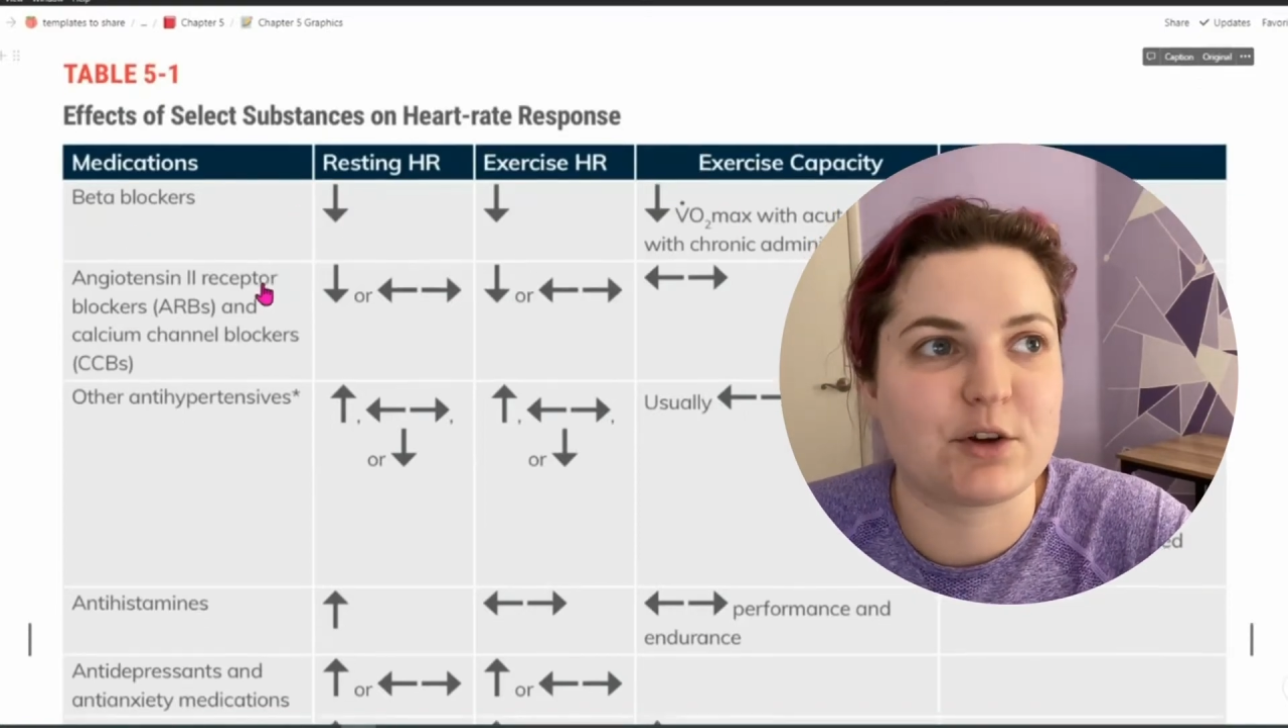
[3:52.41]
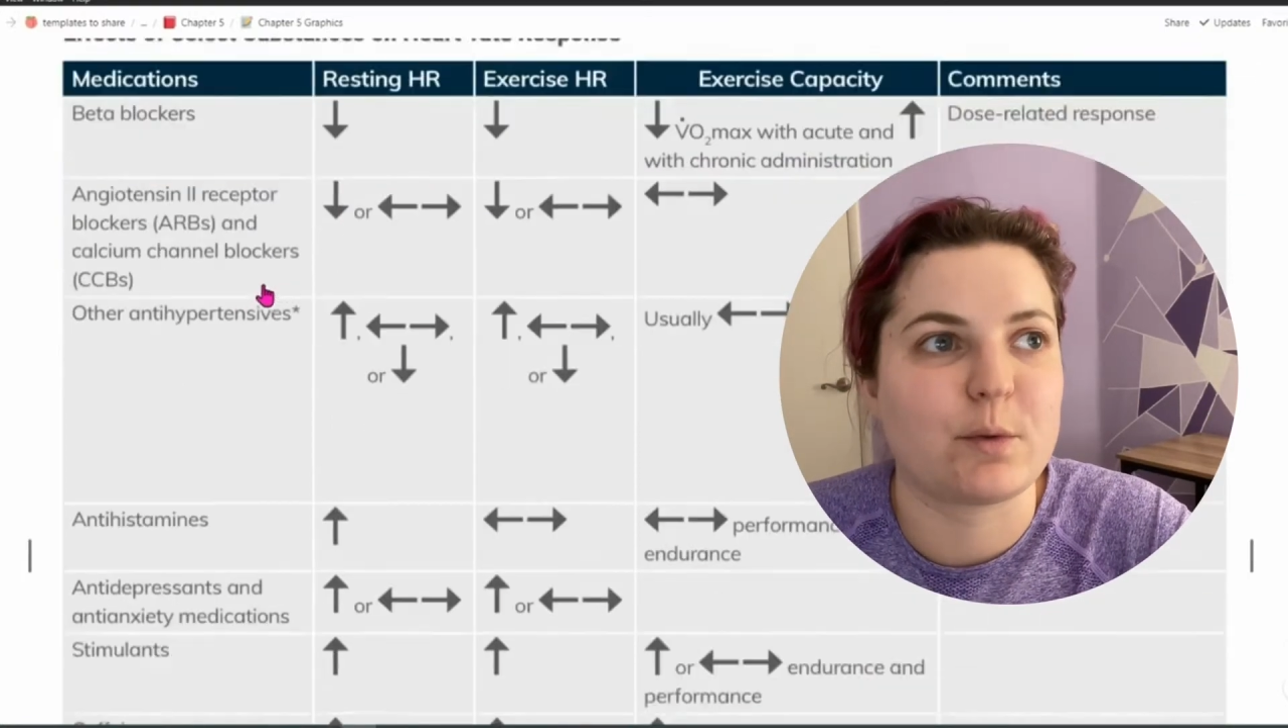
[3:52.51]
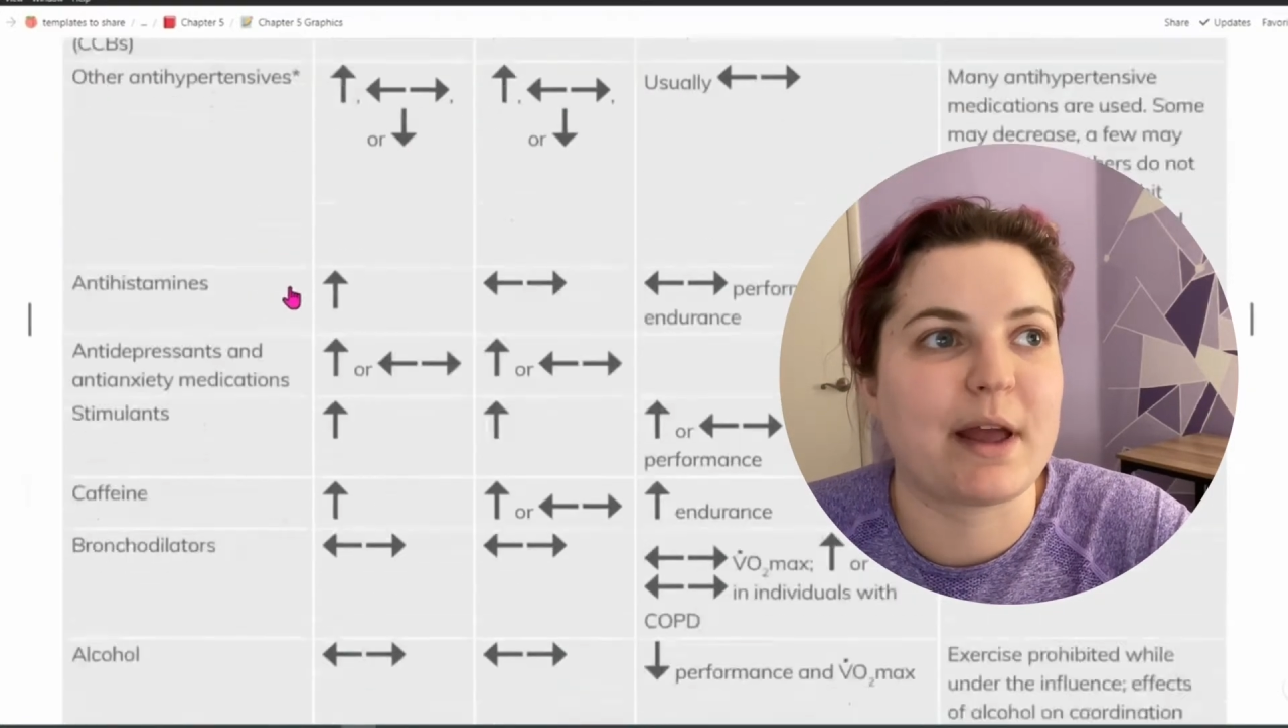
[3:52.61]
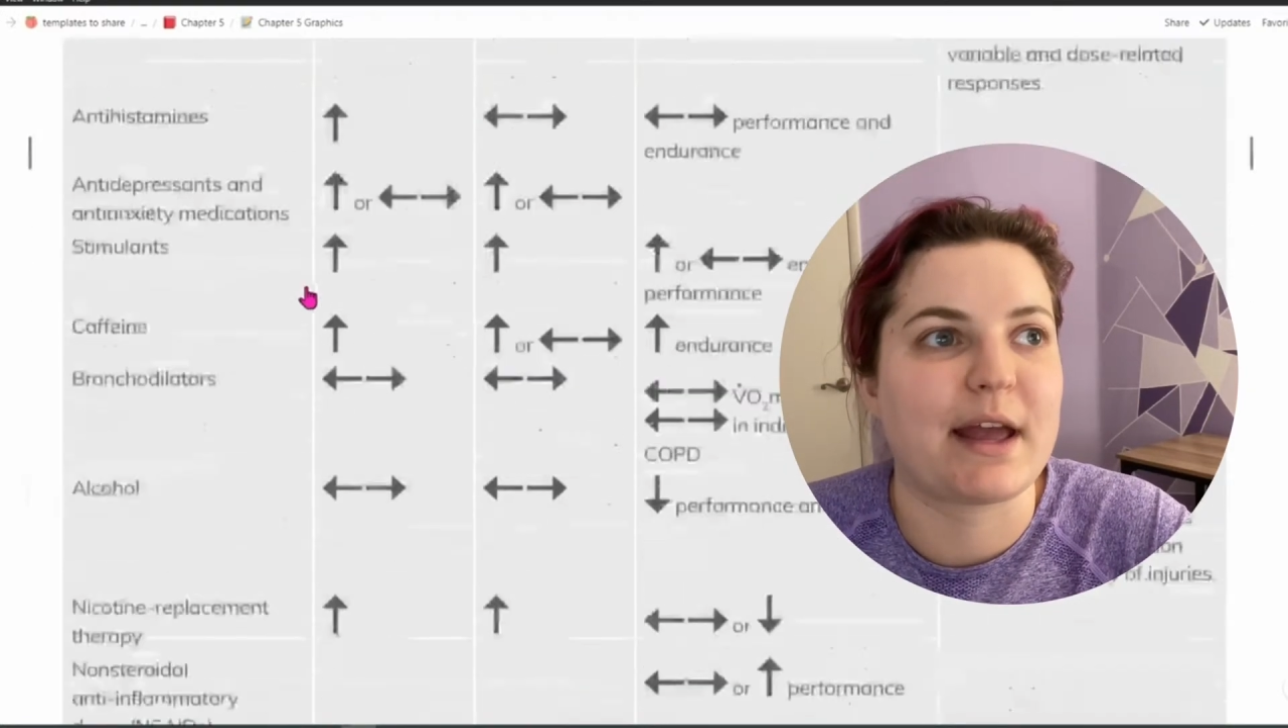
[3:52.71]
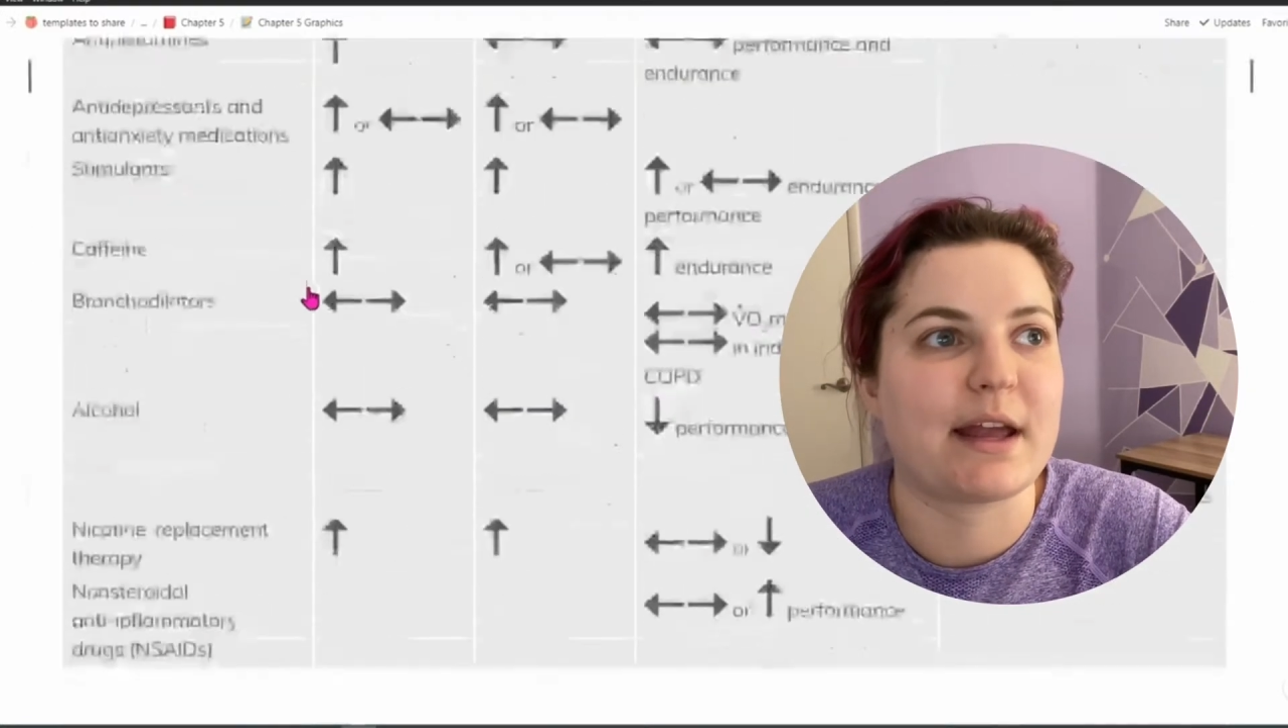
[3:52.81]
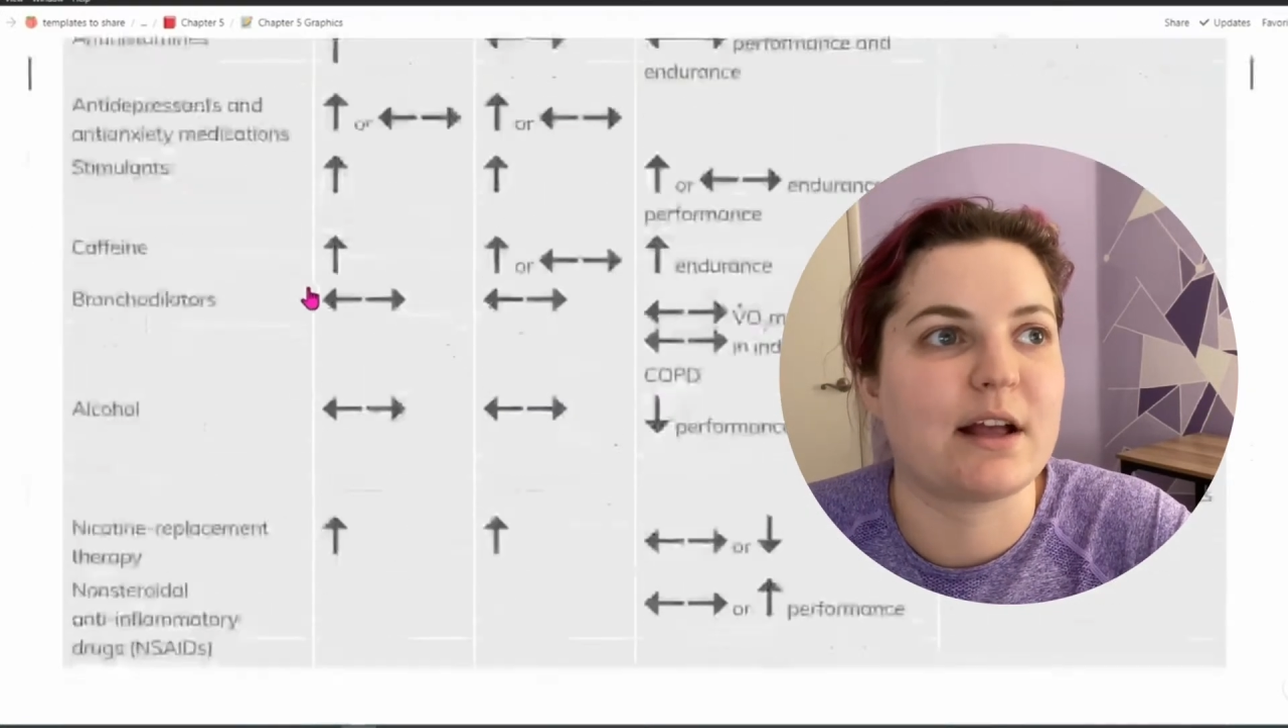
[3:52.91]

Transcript: way,